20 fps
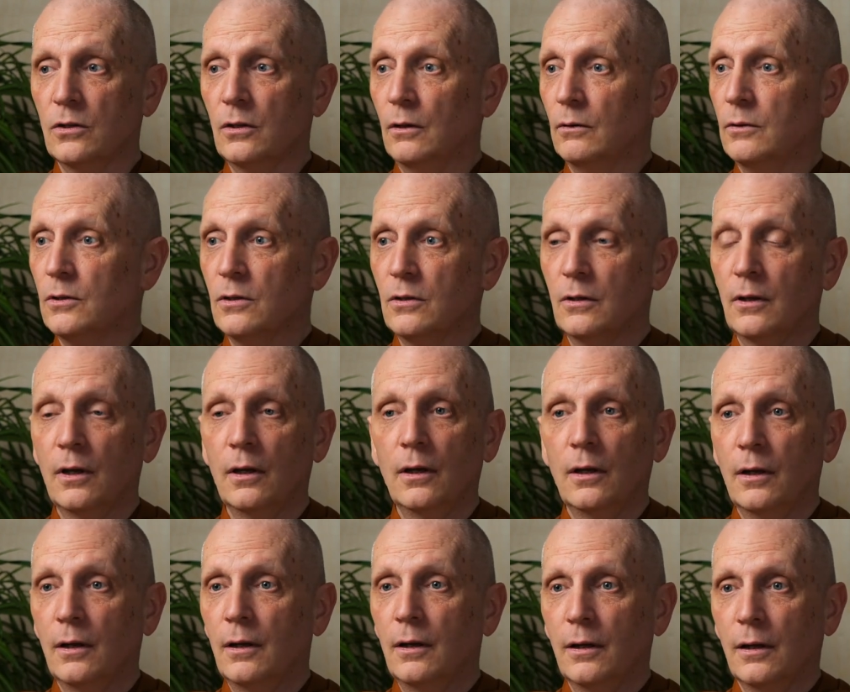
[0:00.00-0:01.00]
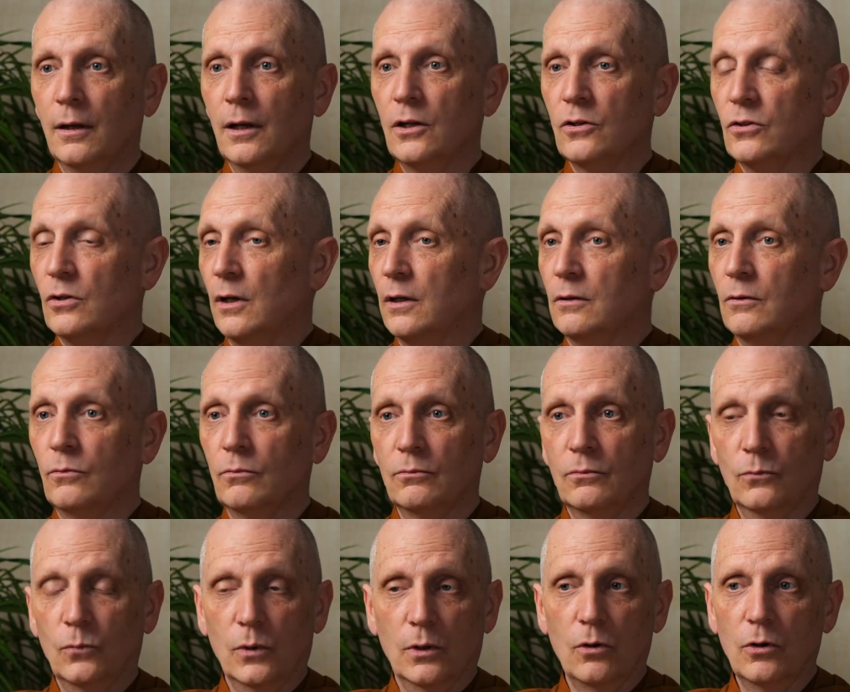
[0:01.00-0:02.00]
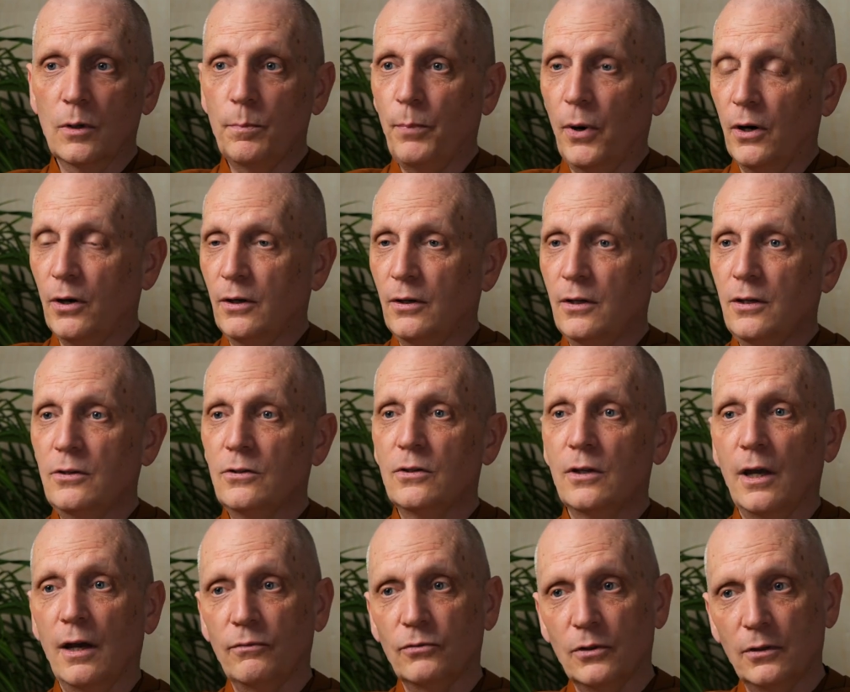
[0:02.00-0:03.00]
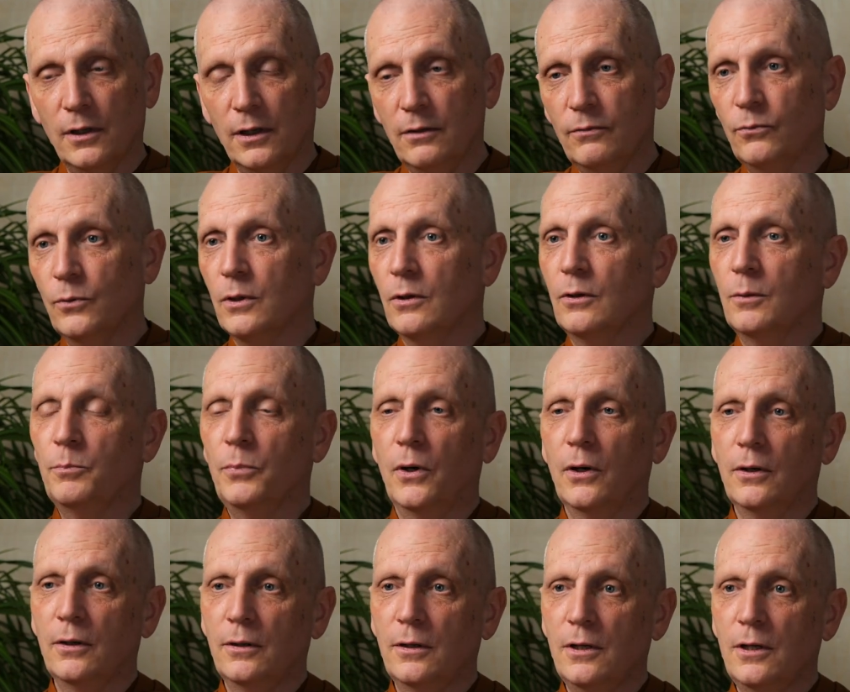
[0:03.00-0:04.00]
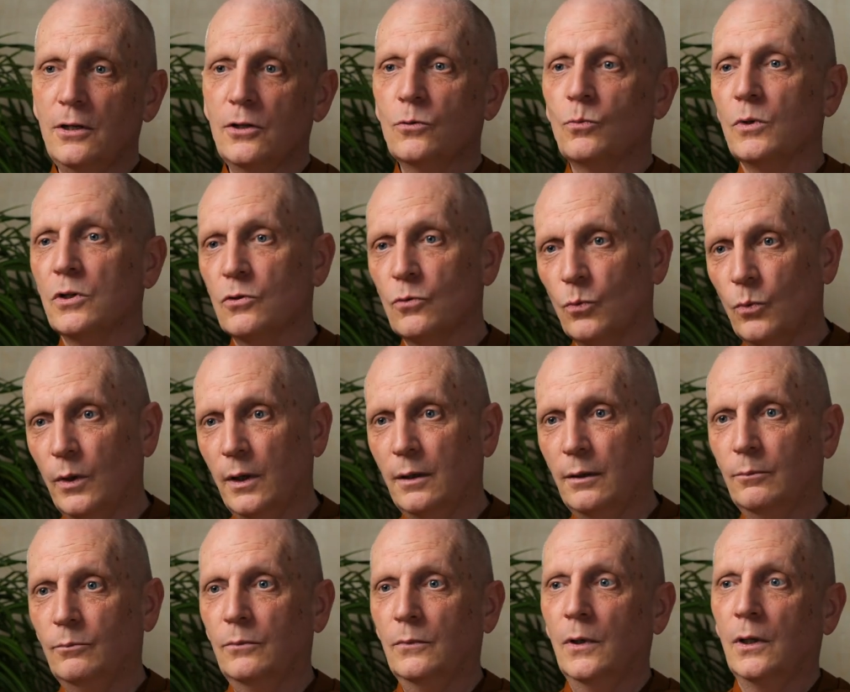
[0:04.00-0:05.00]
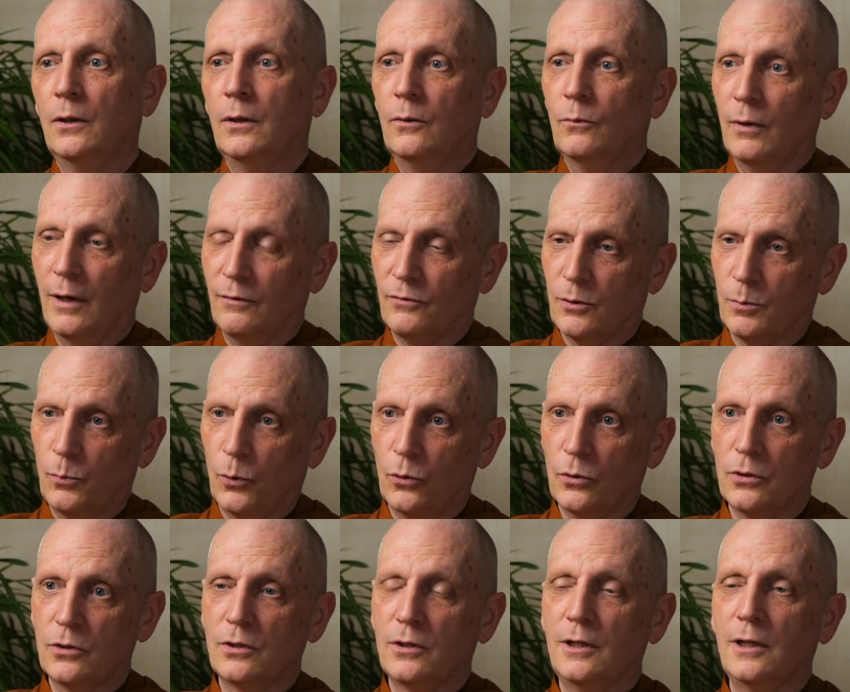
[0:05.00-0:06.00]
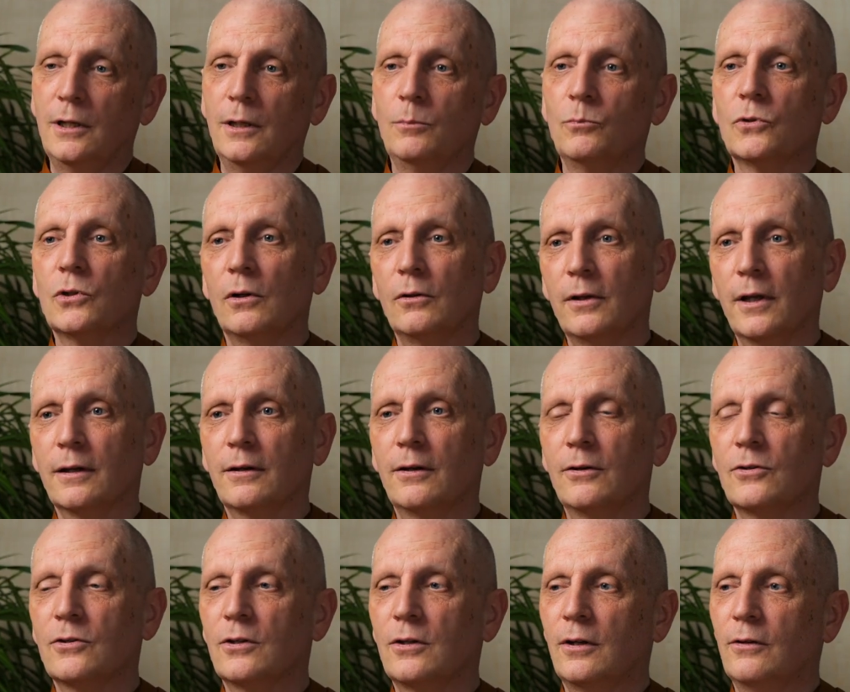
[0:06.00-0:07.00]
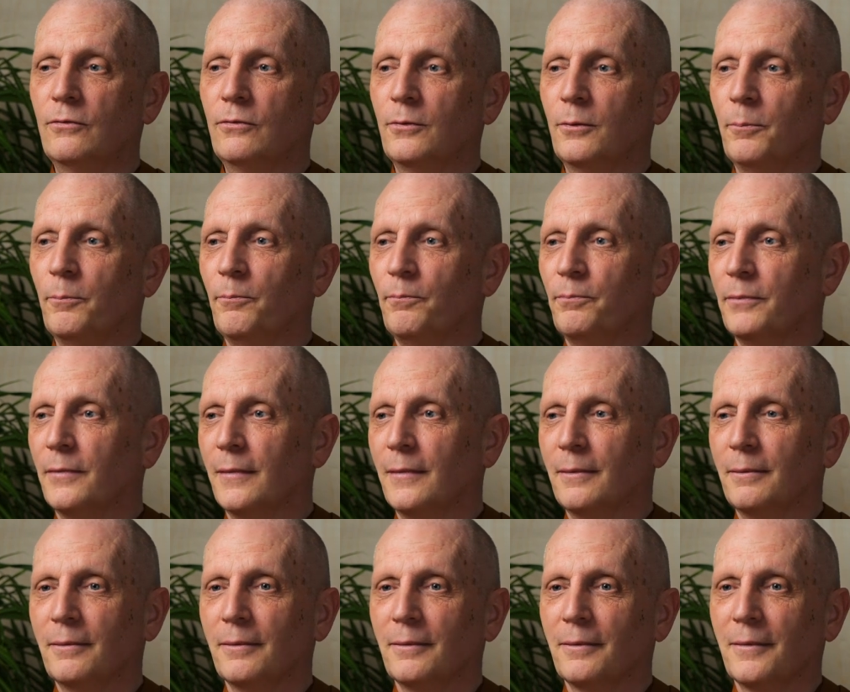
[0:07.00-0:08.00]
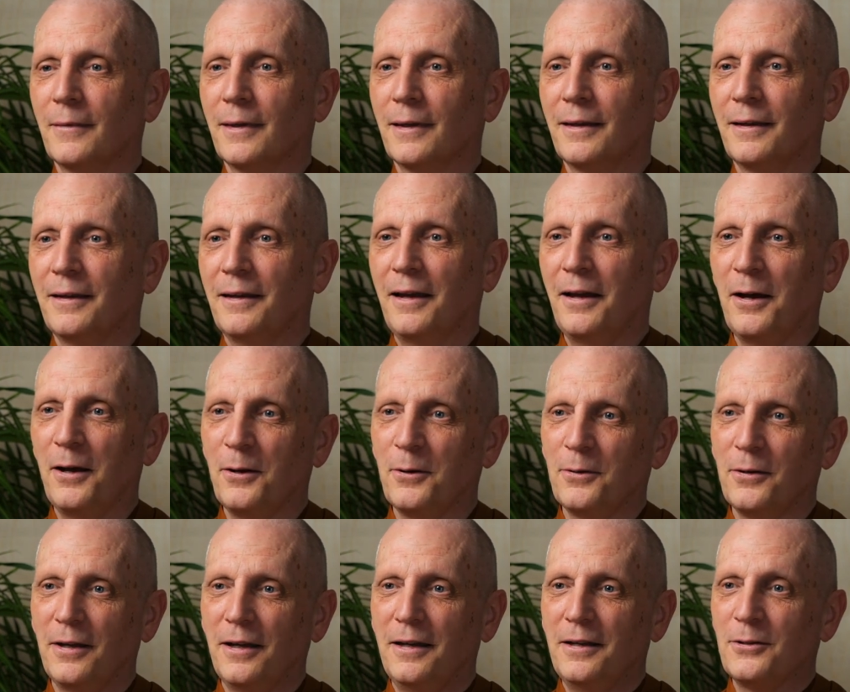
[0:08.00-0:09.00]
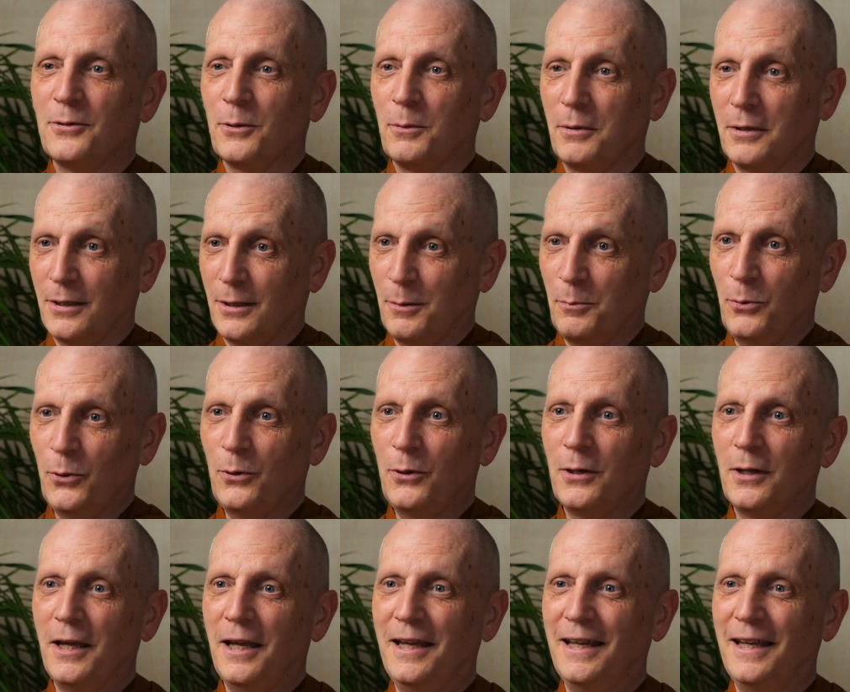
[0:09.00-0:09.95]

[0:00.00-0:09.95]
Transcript: You know, it's like we go to parties, the afterlife, we go to parties, we swim, we have sports teams, all that kind of stuff. Yeah. So because the Buddha,